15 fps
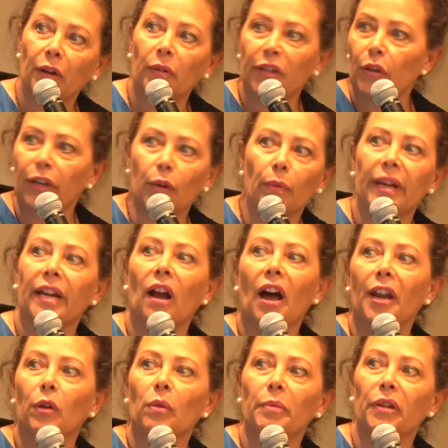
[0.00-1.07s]
You can read
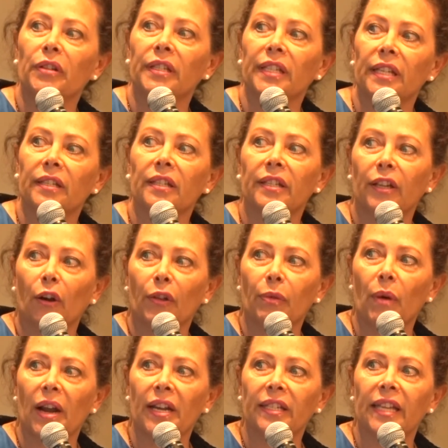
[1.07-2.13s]
autoimmune diseases, the
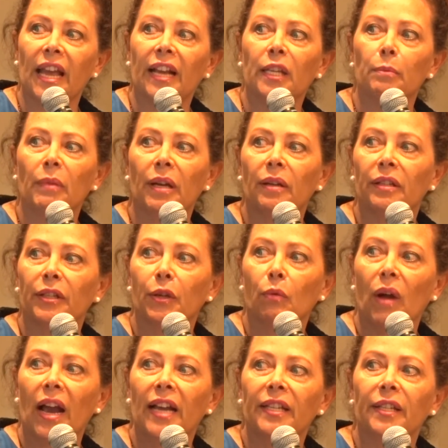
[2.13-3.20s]
arthritis, eczema,
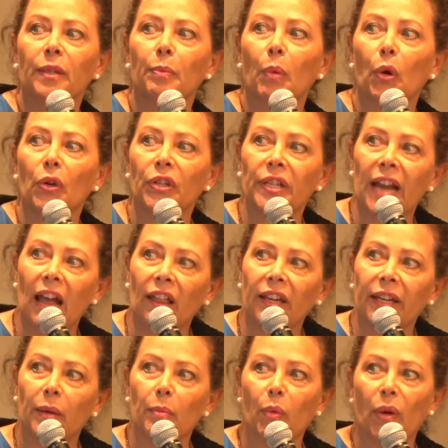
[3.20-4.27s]
psoriasis,
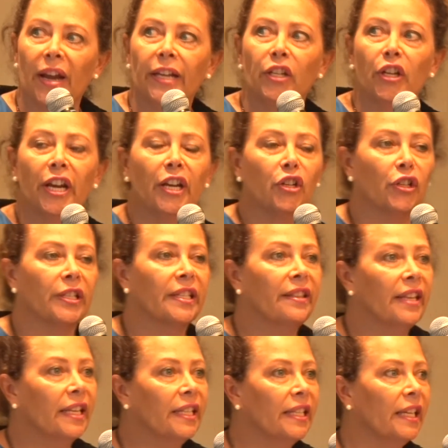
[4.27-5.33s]
personality and brain changes.
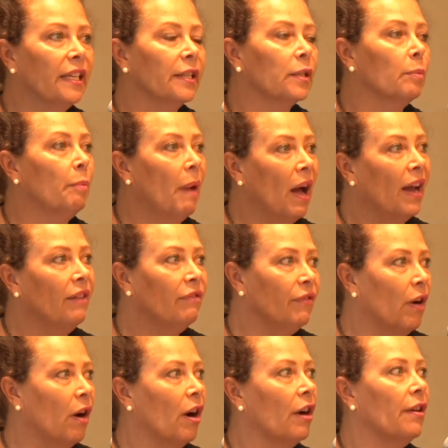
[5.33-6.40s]
This is by
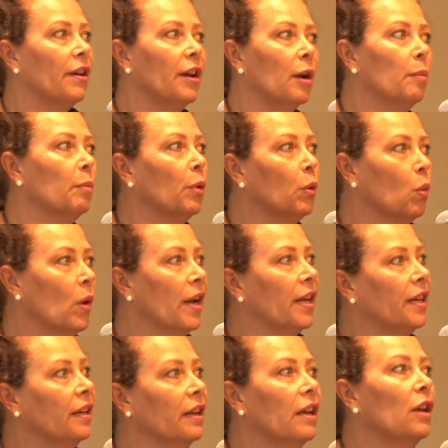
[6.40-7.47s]
far number
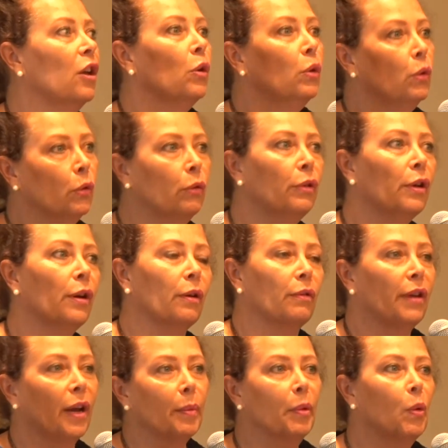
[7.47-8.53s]
one,
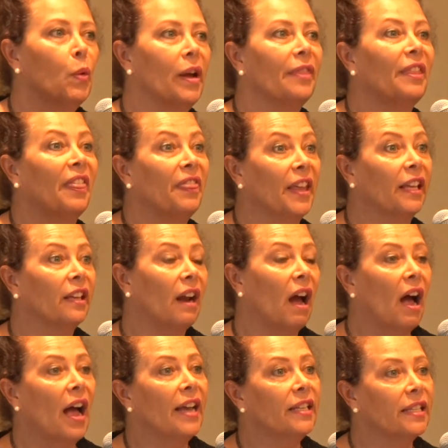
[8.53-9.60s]
the thing that
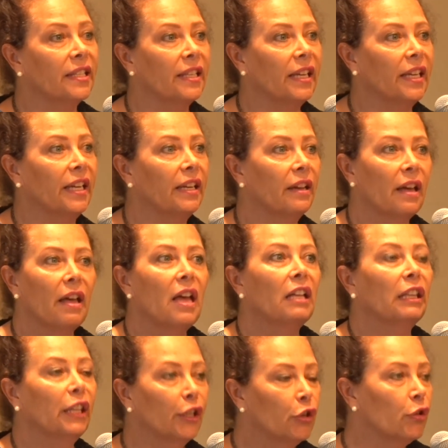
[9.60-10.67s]
I see
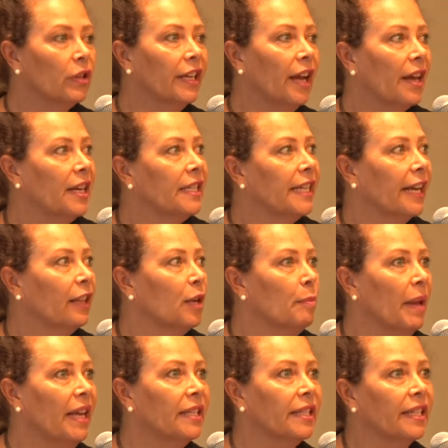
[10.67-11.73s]
literally on a daily
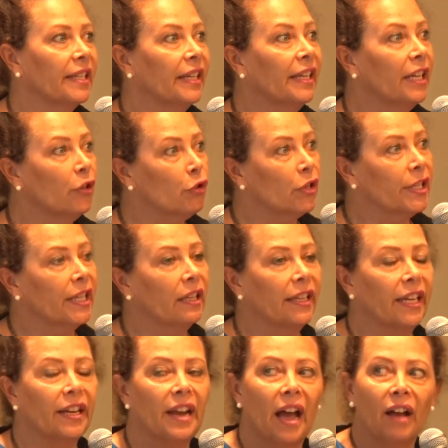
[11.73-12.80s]
basis. And interestingly
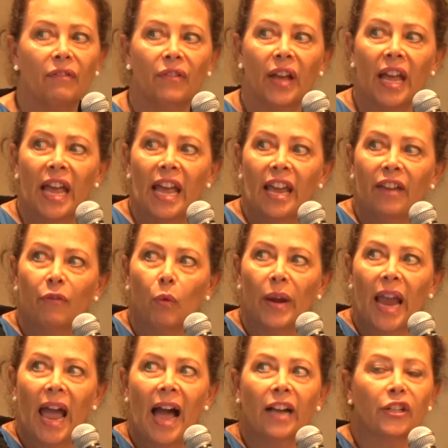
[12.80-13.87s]
enough, if we
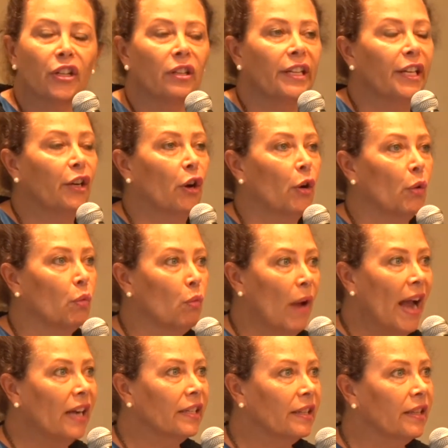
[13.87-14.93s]
actually
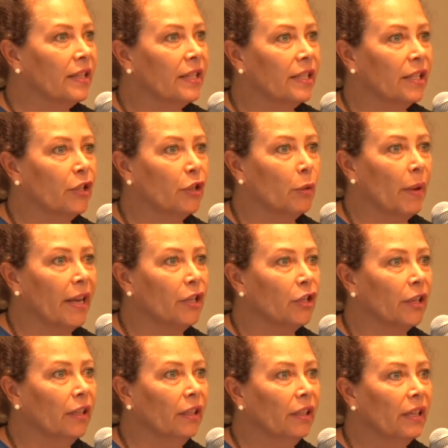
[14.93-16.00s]
correct this
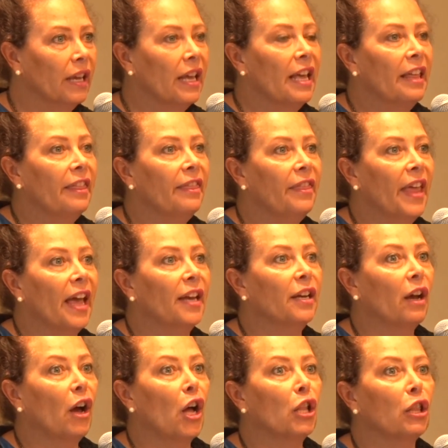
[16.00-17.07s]
situation, then
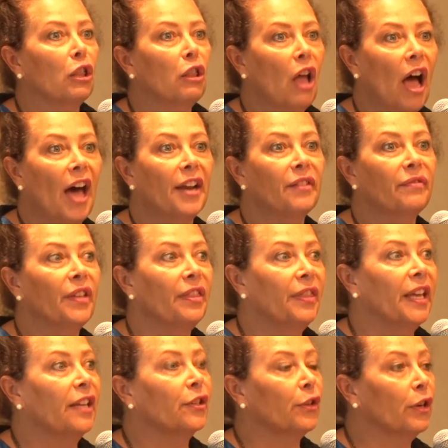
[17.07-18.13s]
a lot of the
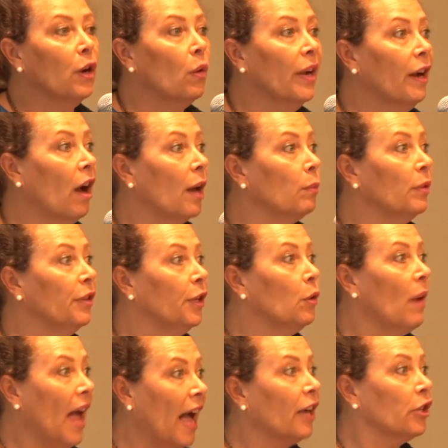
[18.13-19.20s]
things that are going on with
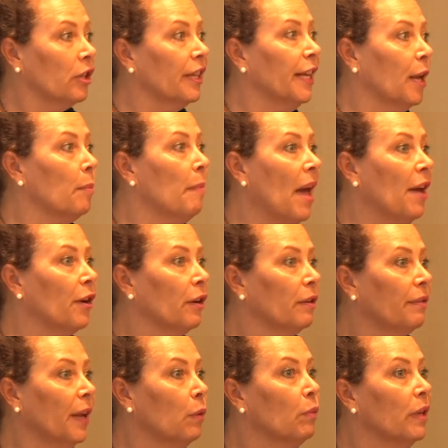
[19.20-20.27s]
you actually get better.
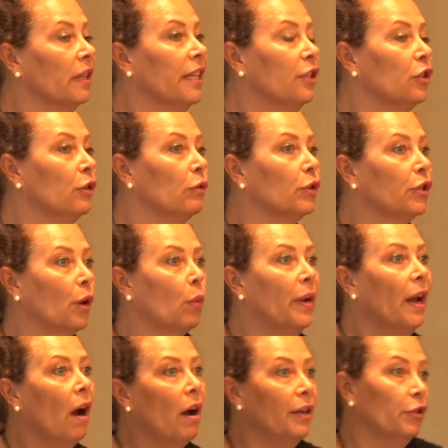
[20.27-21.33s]
They really do. So
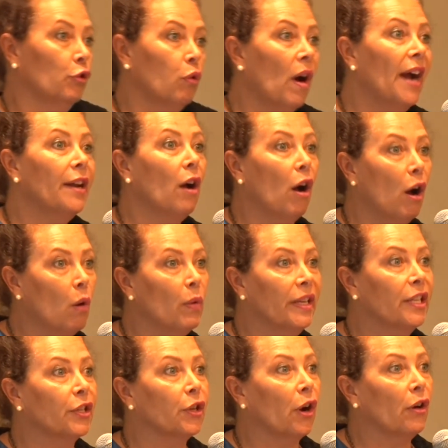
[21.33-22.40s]
we try to always
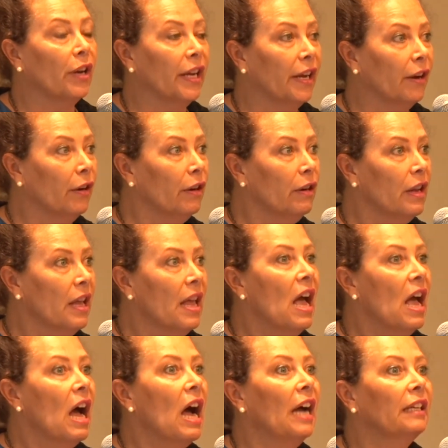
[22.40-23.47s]
start here
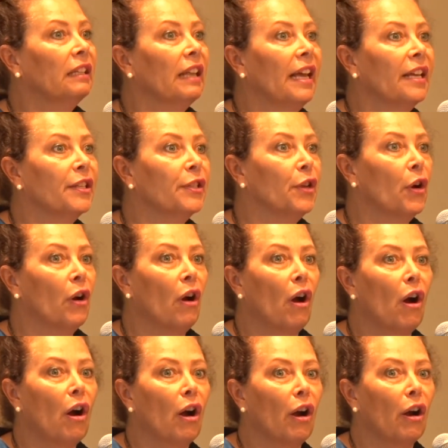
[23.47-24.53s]
unless there
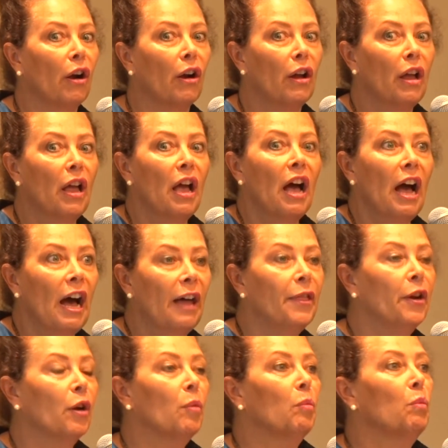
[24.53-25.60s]
are
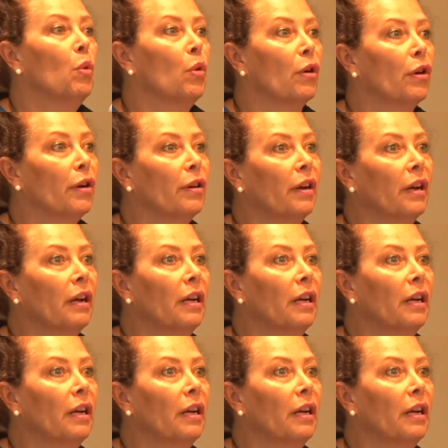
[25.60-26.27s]
other more